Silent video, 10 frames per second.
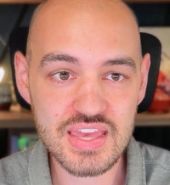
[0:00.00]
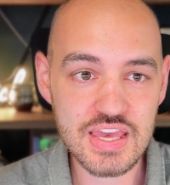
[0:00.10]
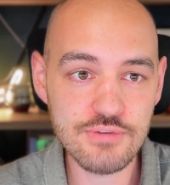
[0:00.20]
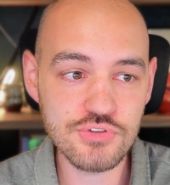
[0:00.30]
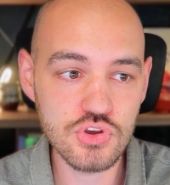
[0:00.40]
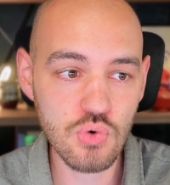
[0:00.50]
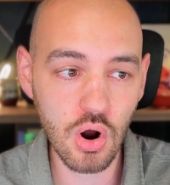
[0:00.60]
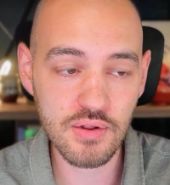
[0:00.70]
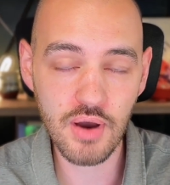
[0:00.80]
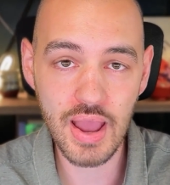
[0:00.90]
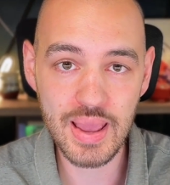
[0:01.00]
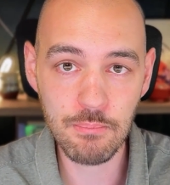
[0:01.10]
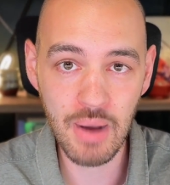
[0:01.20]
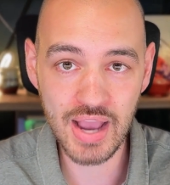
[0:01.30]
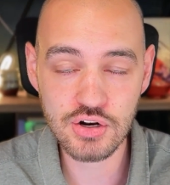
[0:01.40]
If you are a
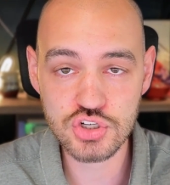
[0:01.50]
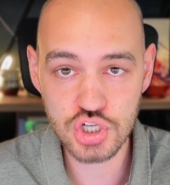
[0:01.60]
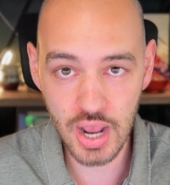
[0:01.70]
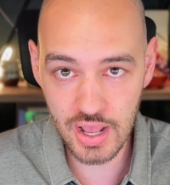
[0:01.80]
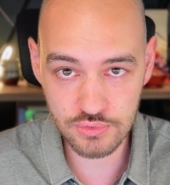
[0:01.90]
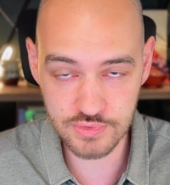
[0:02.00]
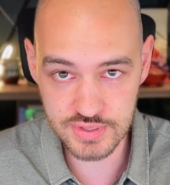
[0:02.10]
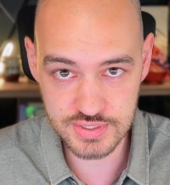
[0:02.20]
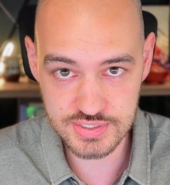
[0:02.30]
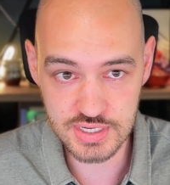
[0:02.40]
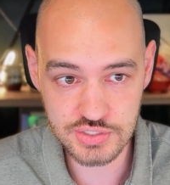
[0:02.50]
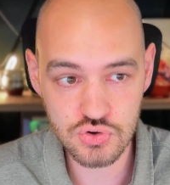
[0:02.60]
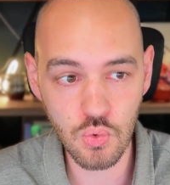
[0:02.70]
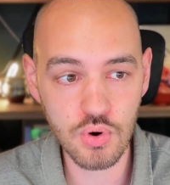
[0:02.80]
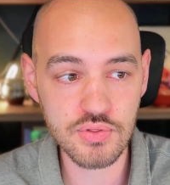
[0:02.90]
minor child of the deceased
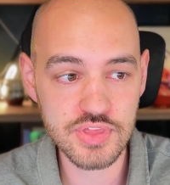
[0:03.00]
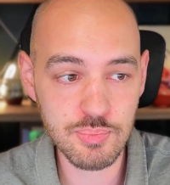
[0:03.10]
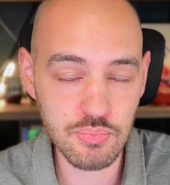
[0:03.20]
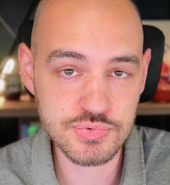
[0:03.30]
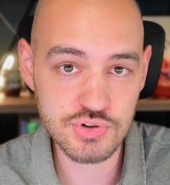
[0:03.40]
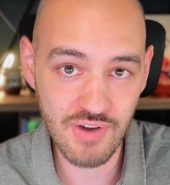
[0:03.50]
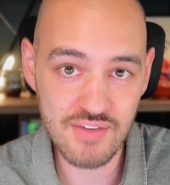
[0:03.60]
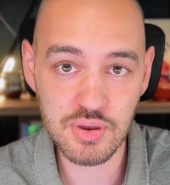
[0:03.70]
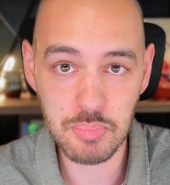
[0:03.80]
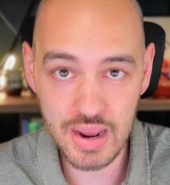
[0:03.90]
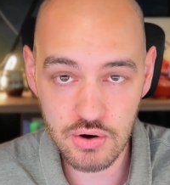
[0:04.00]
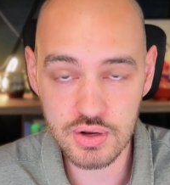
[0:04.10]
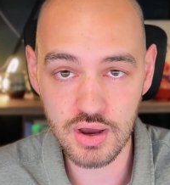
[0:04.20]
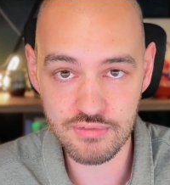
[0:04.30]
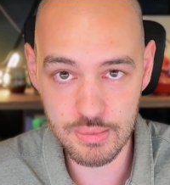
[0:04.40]
or the surviving
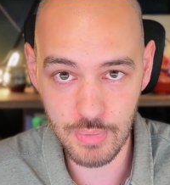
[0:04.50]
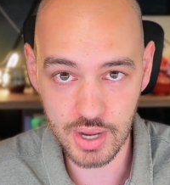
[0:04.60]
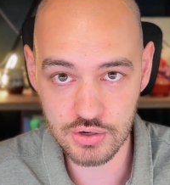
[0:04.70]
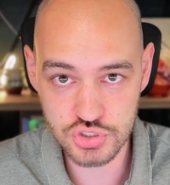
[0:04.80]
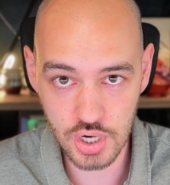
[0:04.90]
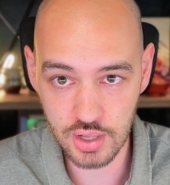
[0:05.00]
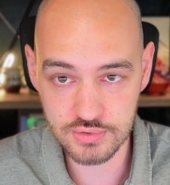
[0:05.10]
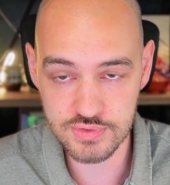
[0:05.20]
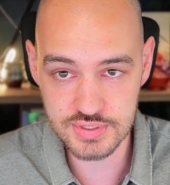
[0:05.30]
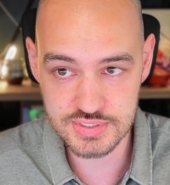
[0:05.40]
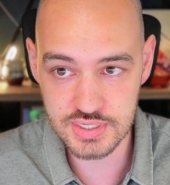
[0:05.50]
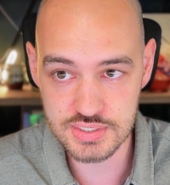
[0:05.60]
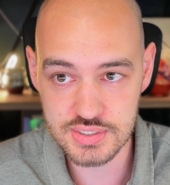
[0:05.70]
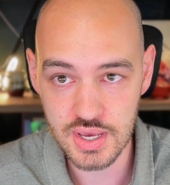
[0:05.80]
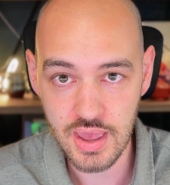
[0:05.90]
parent of a minor child of the deceased,